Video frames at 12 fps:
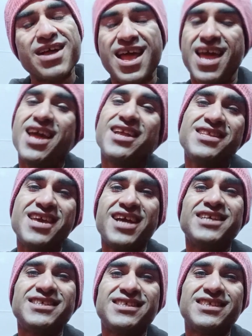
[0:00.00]
and
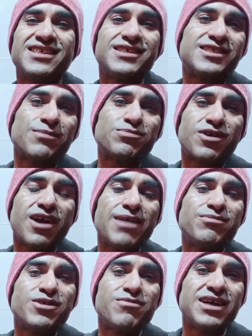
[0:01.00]
yes,
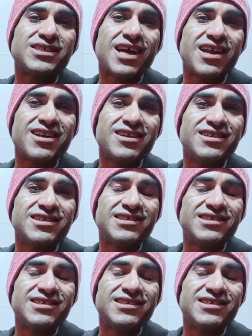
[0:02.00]
subscribe to my channel.